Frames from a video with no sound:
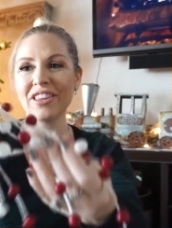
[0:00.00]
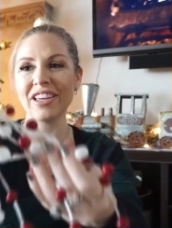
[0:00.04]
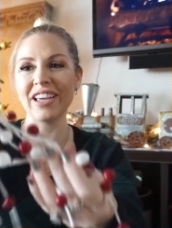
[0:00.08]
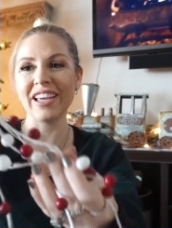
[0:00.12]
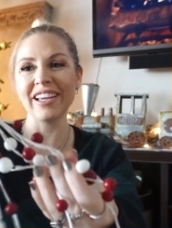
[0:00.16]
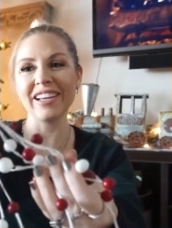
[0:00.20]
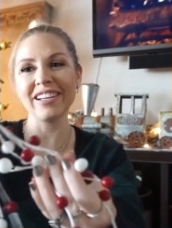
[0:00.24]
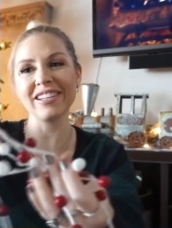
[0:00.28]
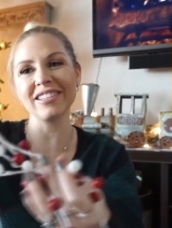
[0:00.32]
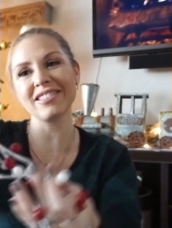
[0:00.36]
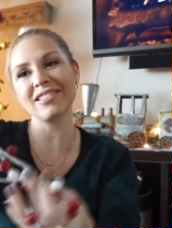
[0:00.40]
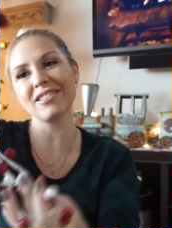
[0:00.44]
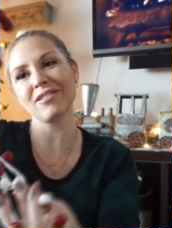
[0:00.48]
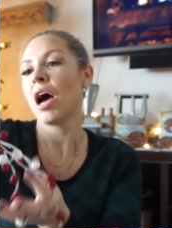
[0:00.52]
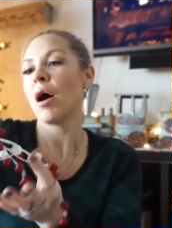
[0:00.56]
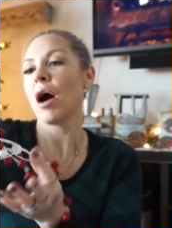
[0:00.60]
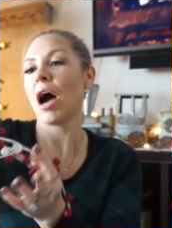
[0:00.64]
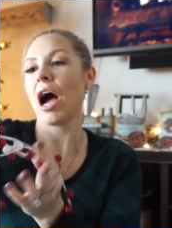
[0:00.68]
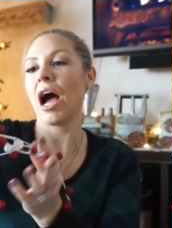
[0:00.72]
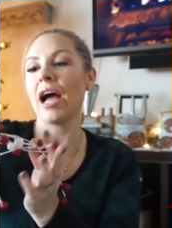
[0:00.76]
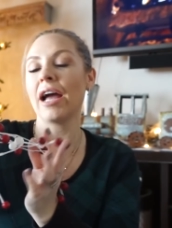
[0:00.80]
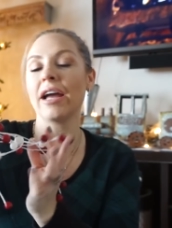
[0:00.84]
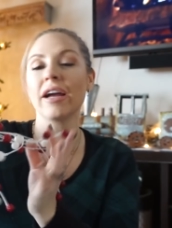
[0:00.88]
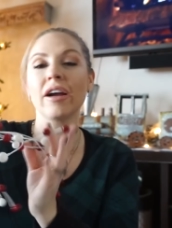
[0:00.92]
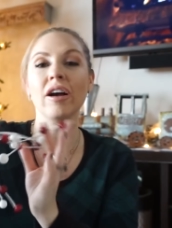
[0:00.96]
things.
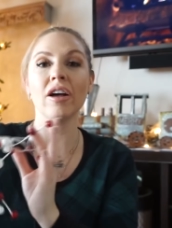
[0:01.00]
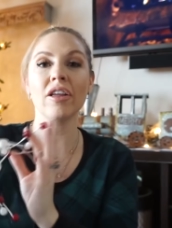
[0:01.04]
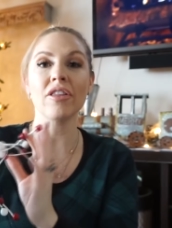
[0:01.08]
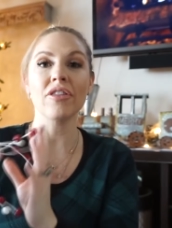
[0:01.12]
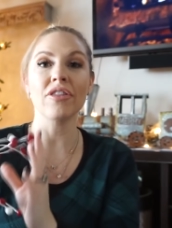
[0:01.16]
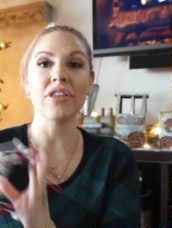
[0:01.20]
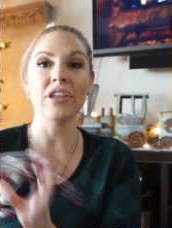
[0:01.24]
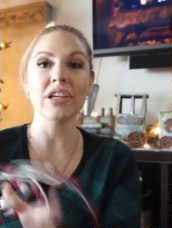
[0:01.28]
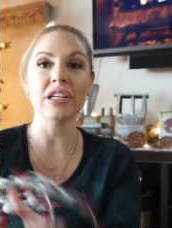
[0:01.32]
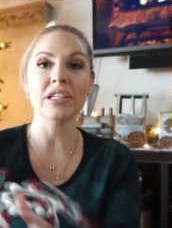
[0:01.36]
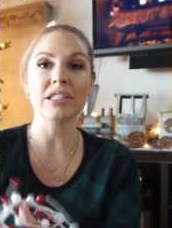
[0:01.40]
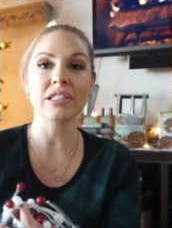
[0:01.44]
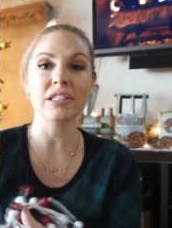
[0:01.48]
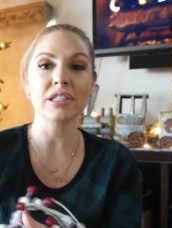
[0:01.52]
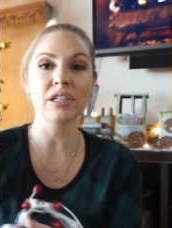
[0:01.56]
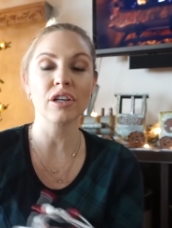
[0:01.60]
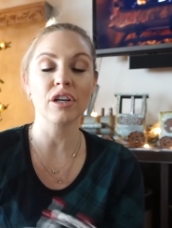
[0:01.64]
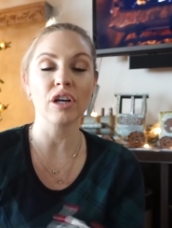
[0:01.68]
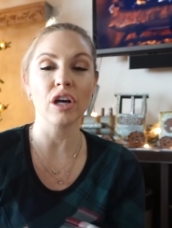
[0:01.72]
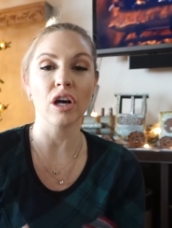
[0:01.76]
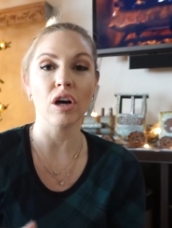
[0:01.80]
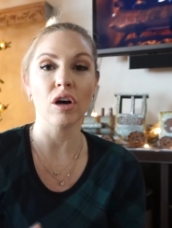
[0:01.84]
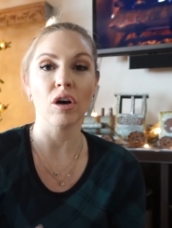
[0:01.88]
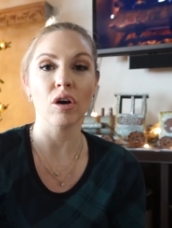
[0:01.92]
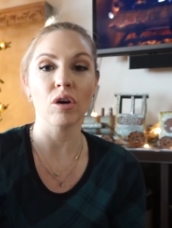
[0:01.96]
I got this to
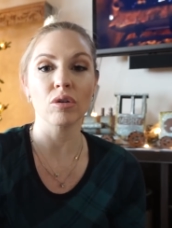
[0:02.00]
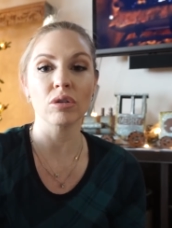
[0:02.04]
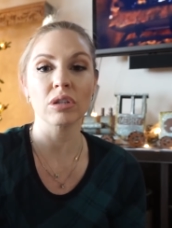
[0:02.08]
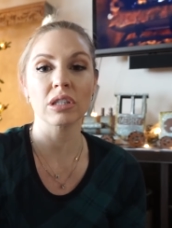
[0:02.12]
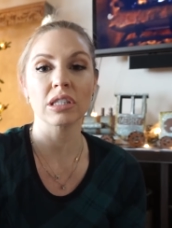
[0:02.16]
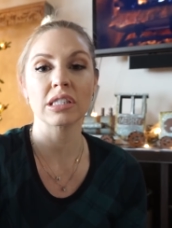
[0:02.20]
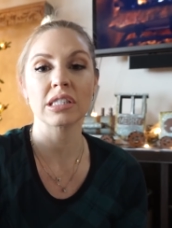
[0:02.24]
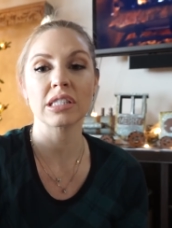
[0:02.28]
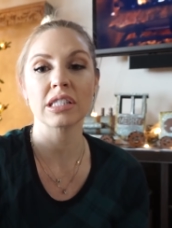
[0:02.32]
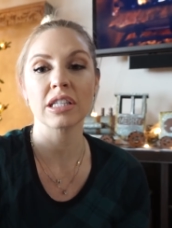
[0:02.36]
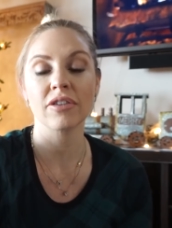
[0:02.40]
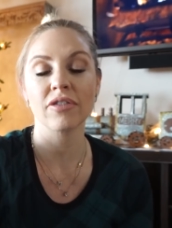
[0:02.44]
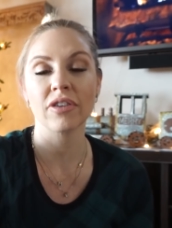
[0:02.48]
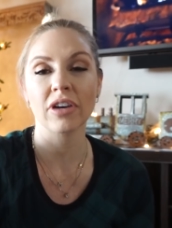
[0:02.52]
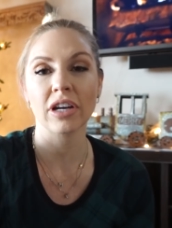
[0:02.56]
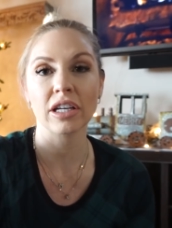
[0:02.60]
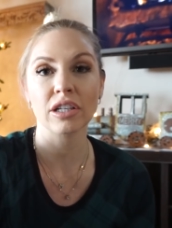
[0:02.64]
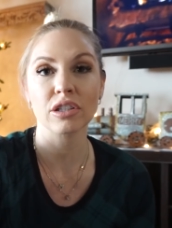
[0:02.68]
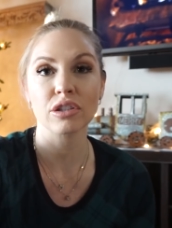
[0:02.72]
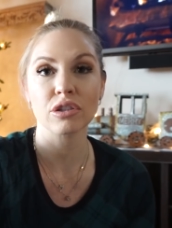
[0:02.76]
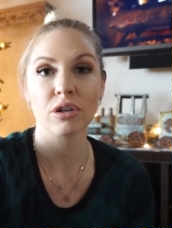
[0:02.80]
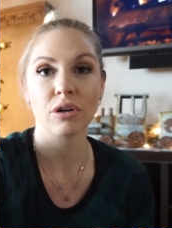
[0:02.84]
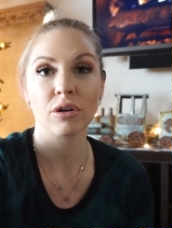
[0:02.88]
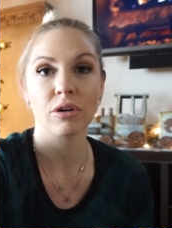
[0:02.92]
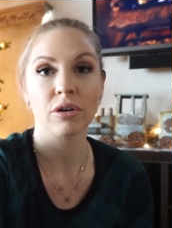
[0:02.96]
go, let's see if I
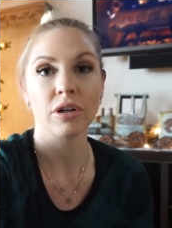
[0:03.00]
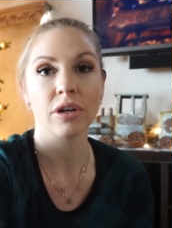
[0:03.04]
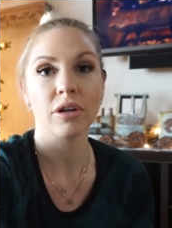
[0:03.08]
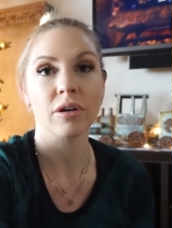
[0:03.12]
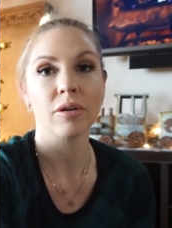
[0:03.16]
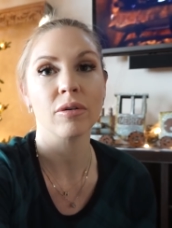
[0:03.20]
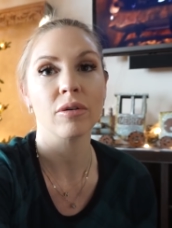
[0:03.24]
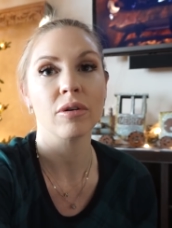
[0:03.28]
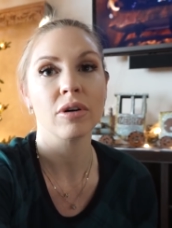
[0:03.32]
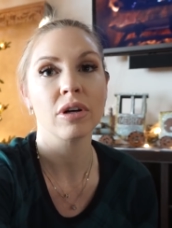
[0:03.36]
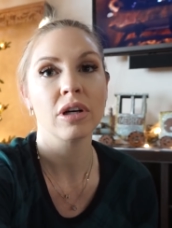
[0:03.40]
can turn you